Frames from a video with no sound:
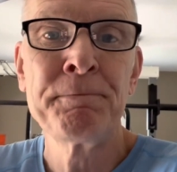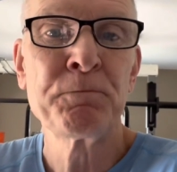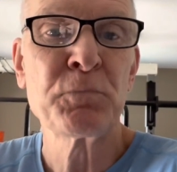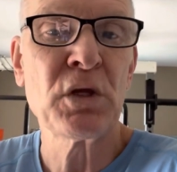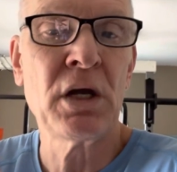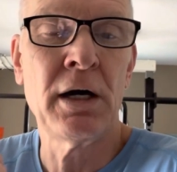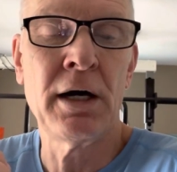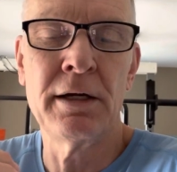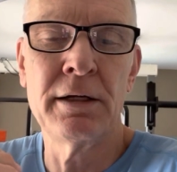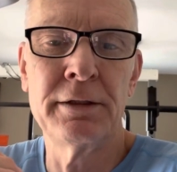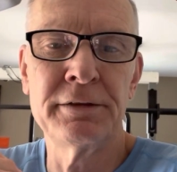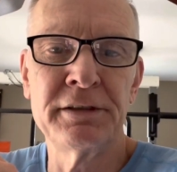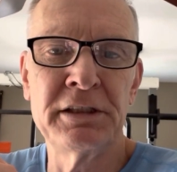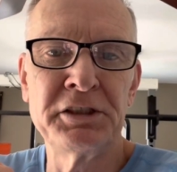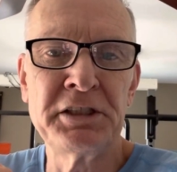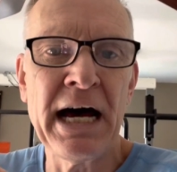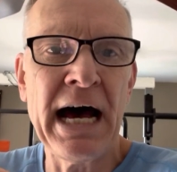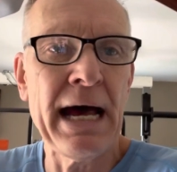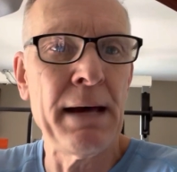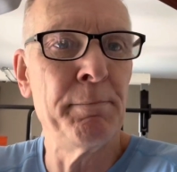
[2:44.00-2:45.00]
uh, the
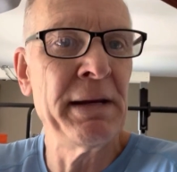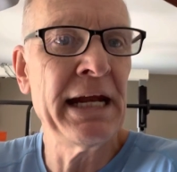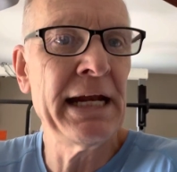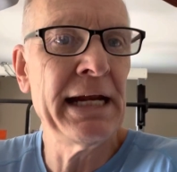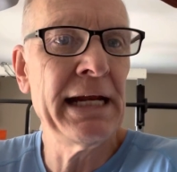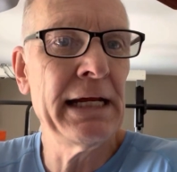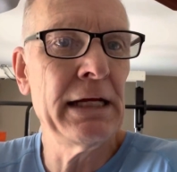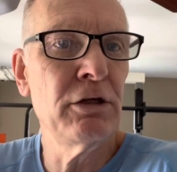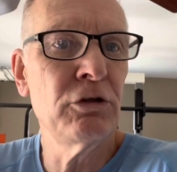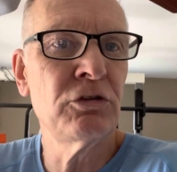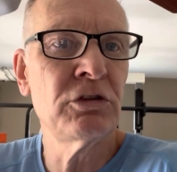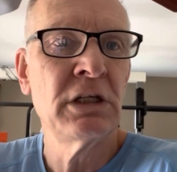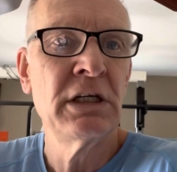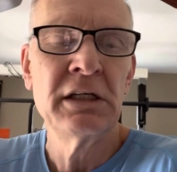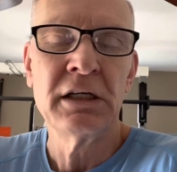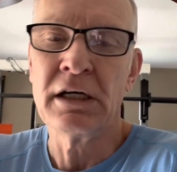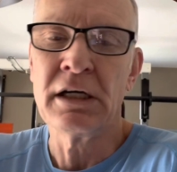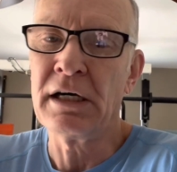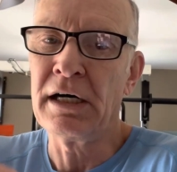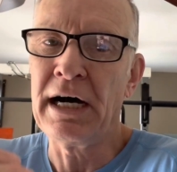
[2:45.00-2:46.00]
diabetes,
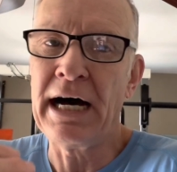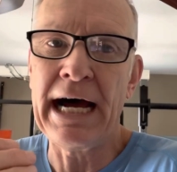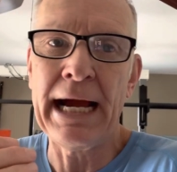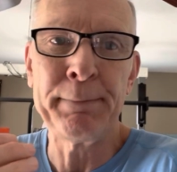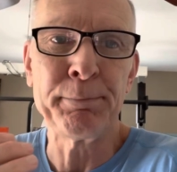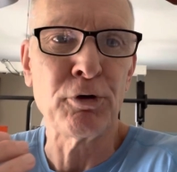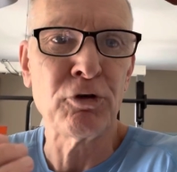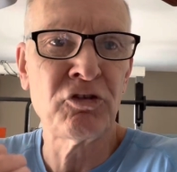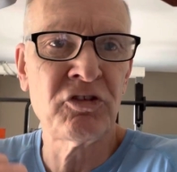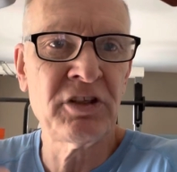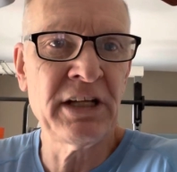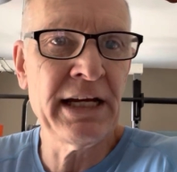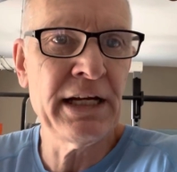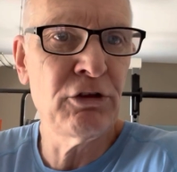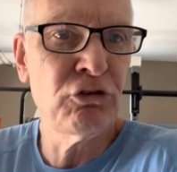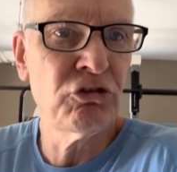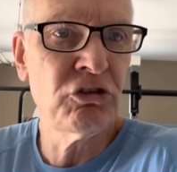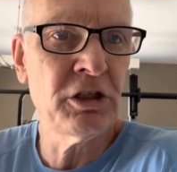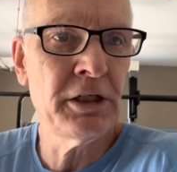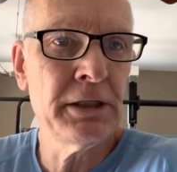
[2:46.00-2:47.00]
uh,
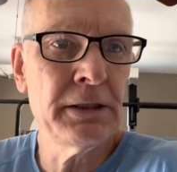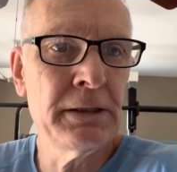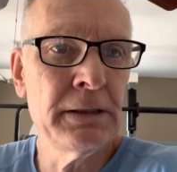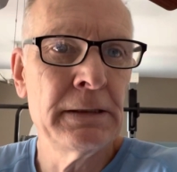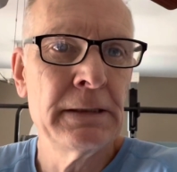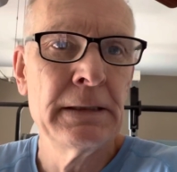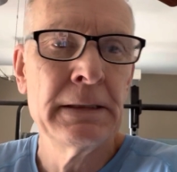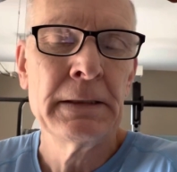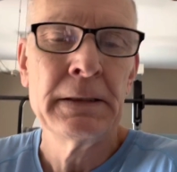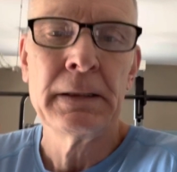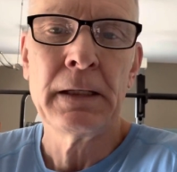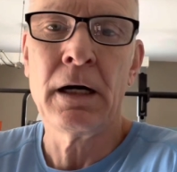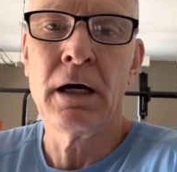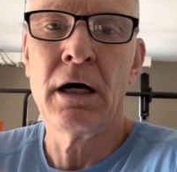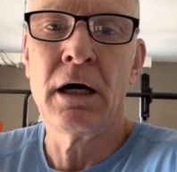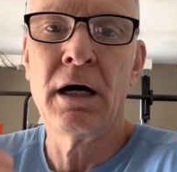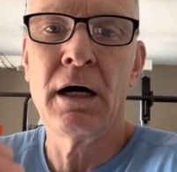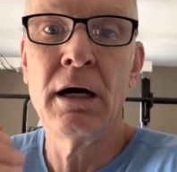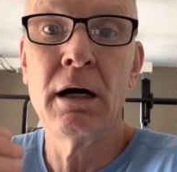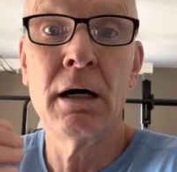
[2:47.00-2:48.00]
hypertension.
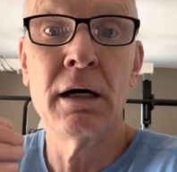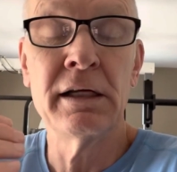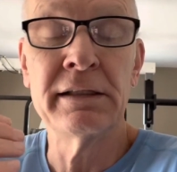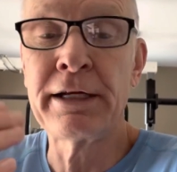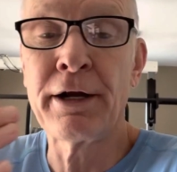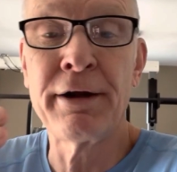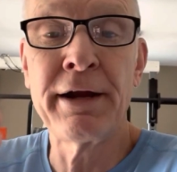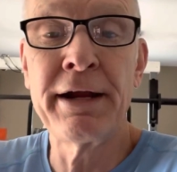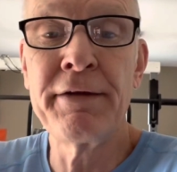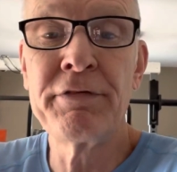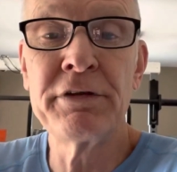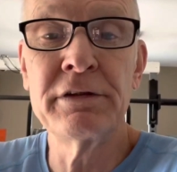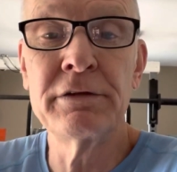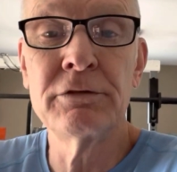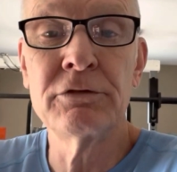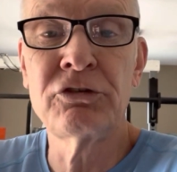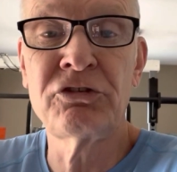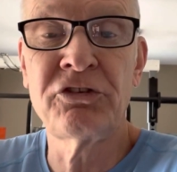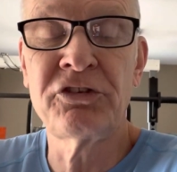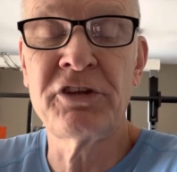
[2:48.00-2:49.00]
Uh, there are
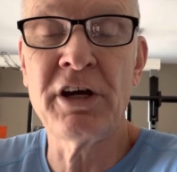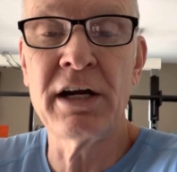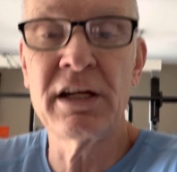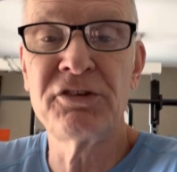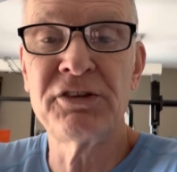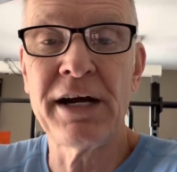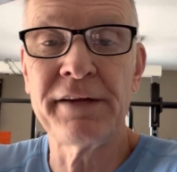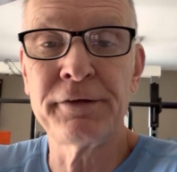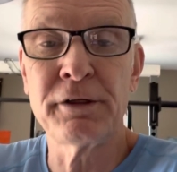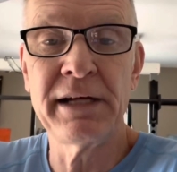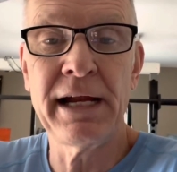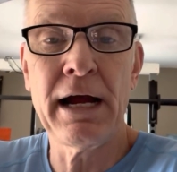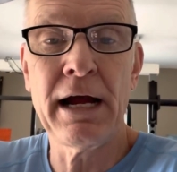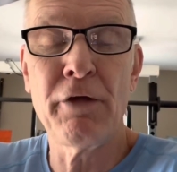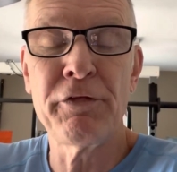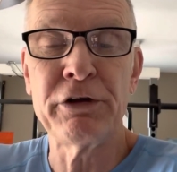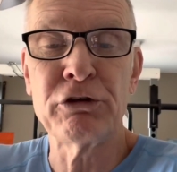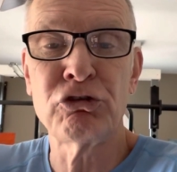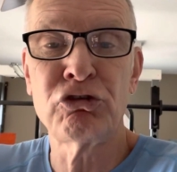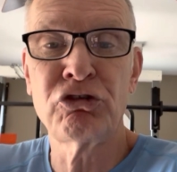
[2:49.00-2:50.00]
even studies out there now
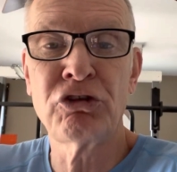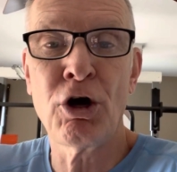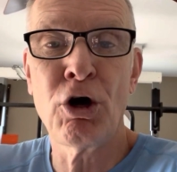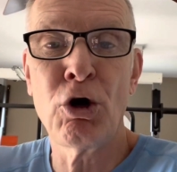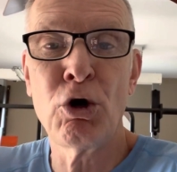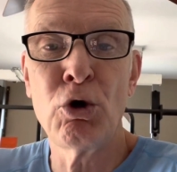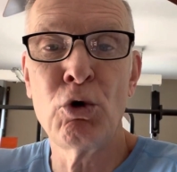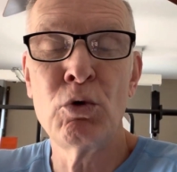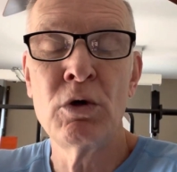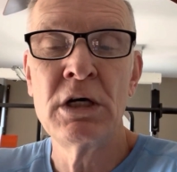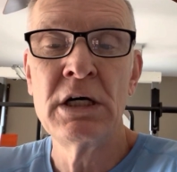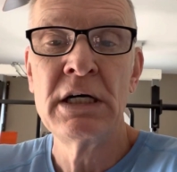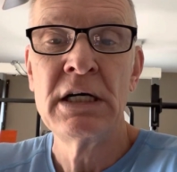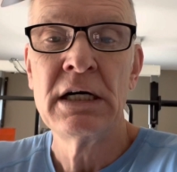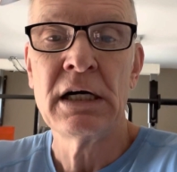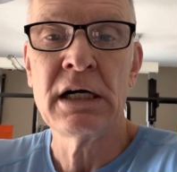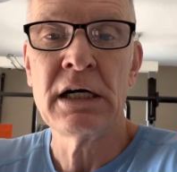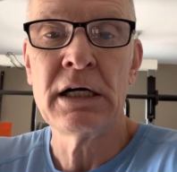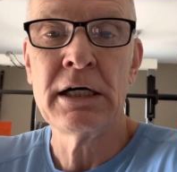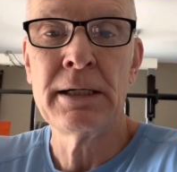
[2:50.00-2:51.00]
that show
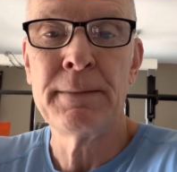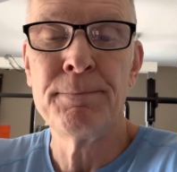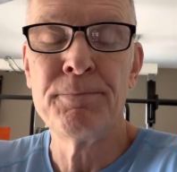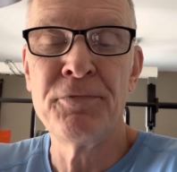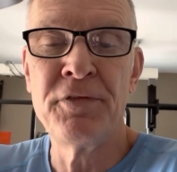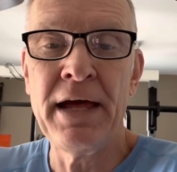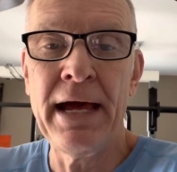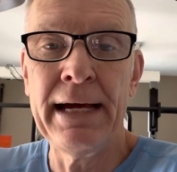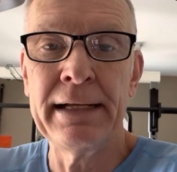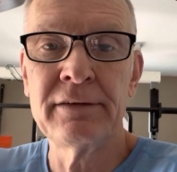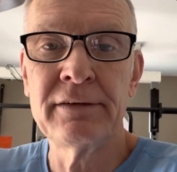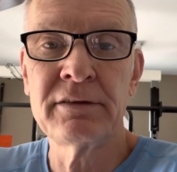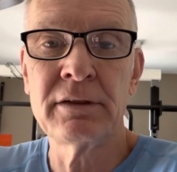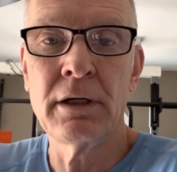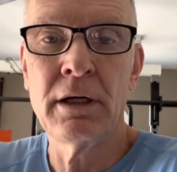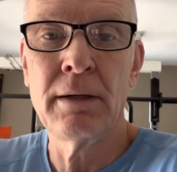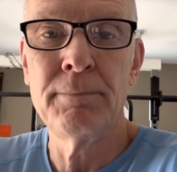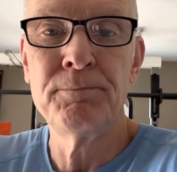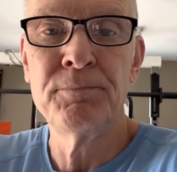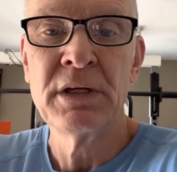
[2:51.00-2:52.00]
uh, that
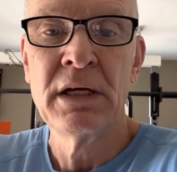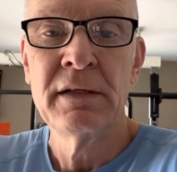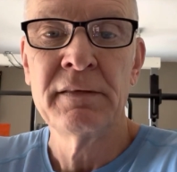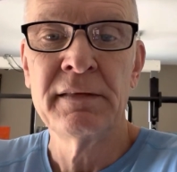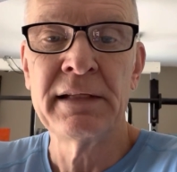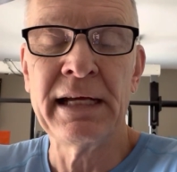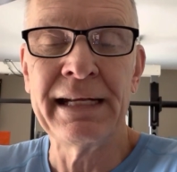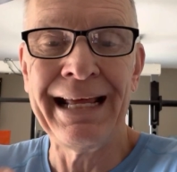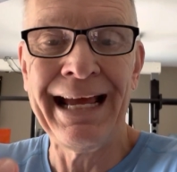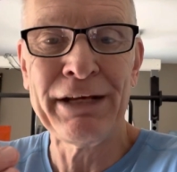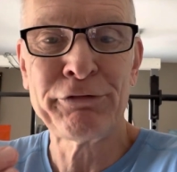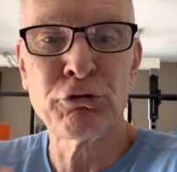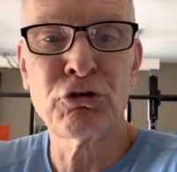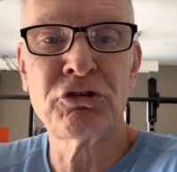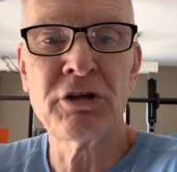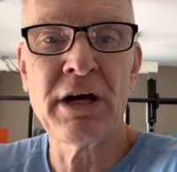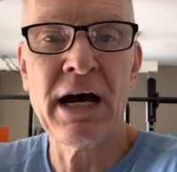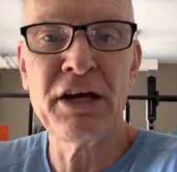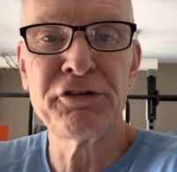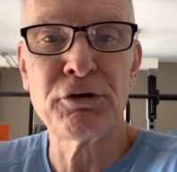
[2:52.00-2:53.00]
um, that
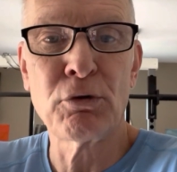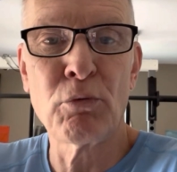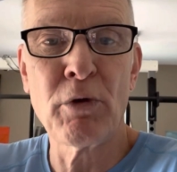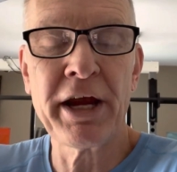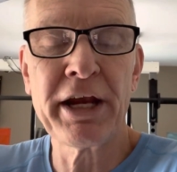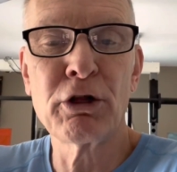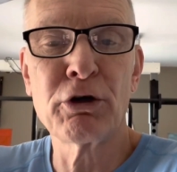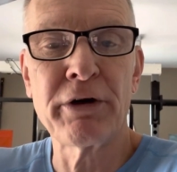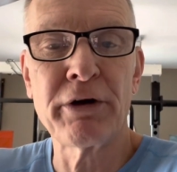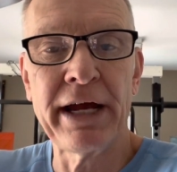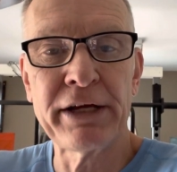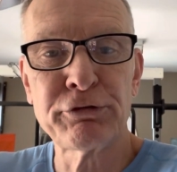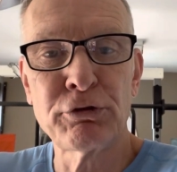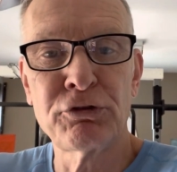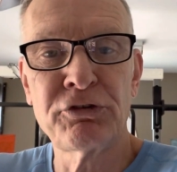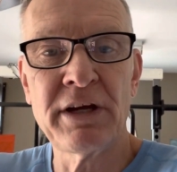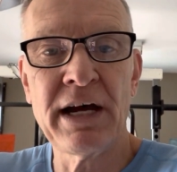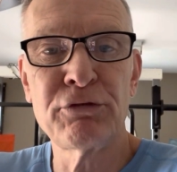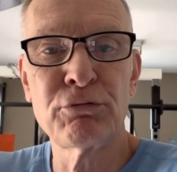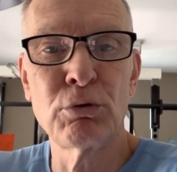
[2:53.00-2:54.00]
exercise, a regular
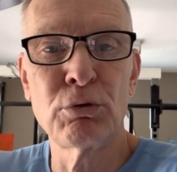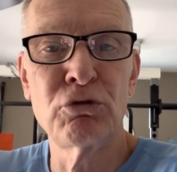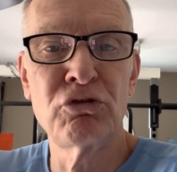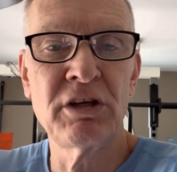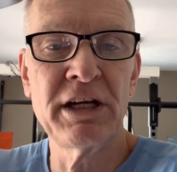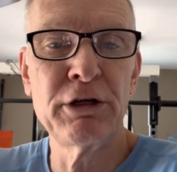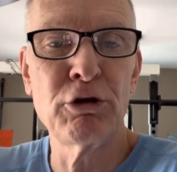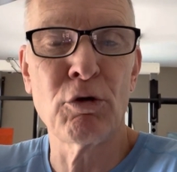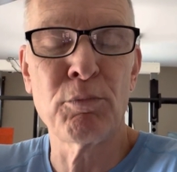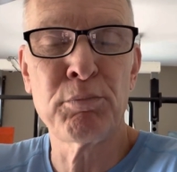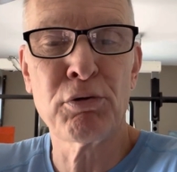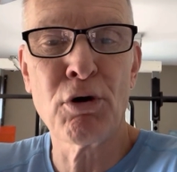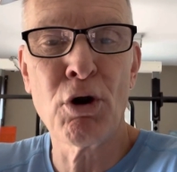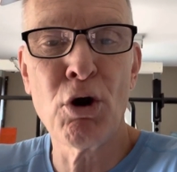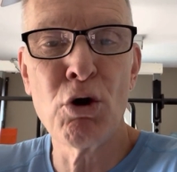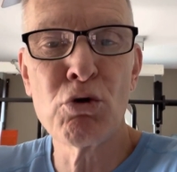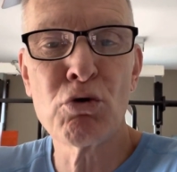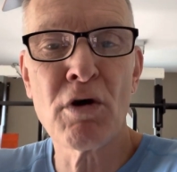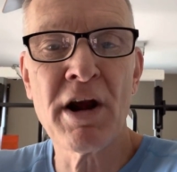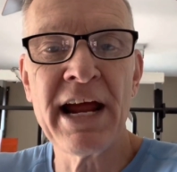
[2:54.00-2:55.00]
exercise routine or
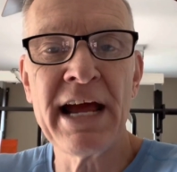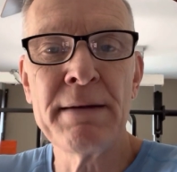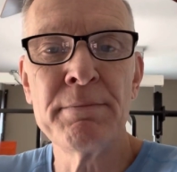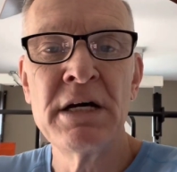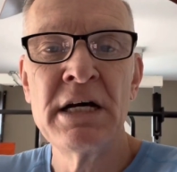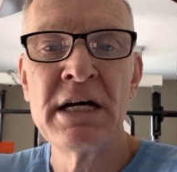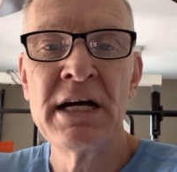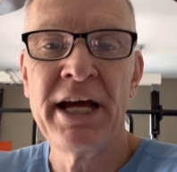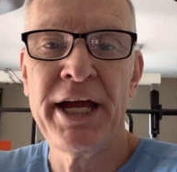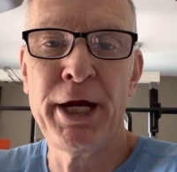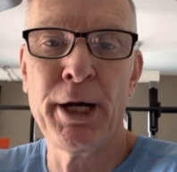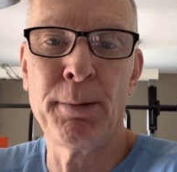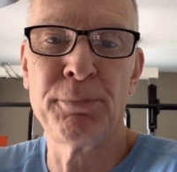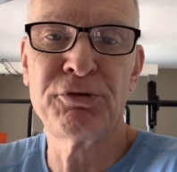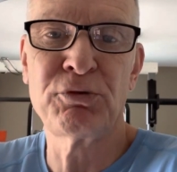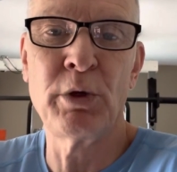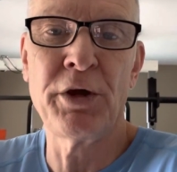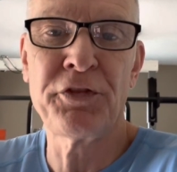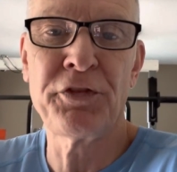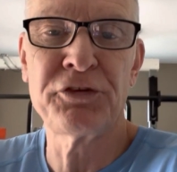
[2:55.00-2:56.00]
program,
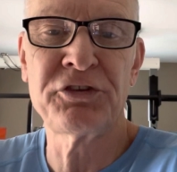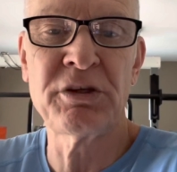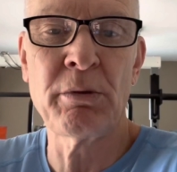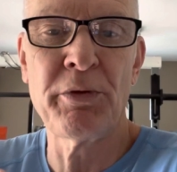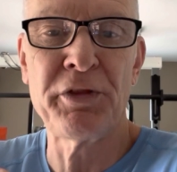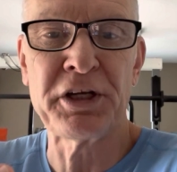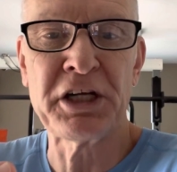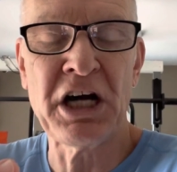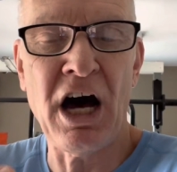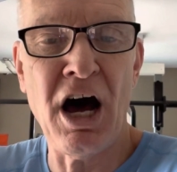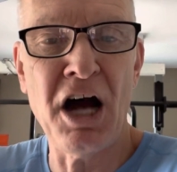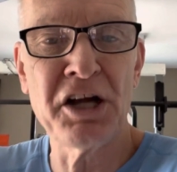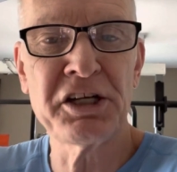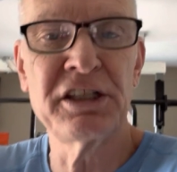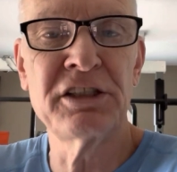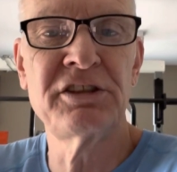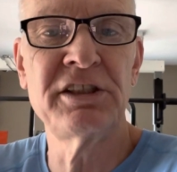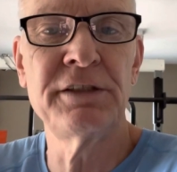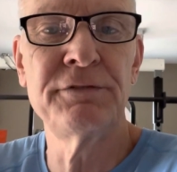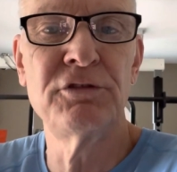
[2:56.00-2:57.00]
helps with some of the
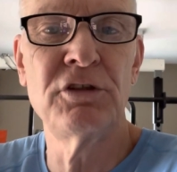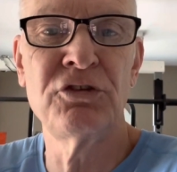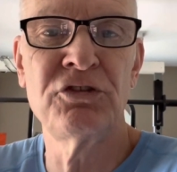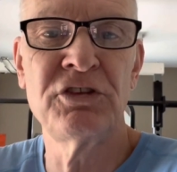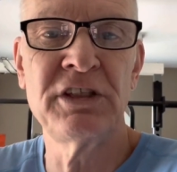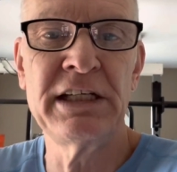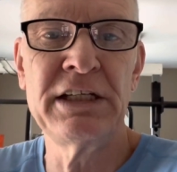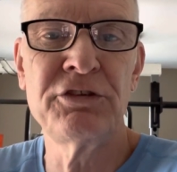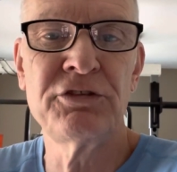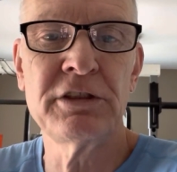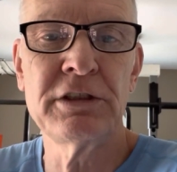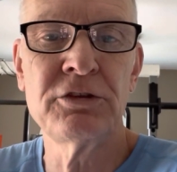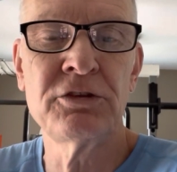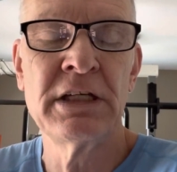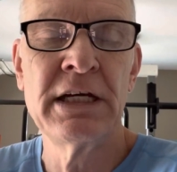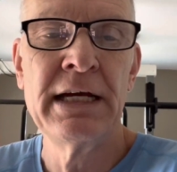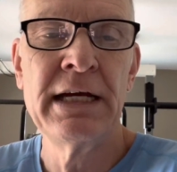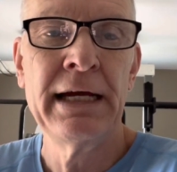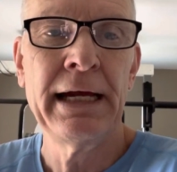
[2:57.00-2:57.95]
cognitive diseases.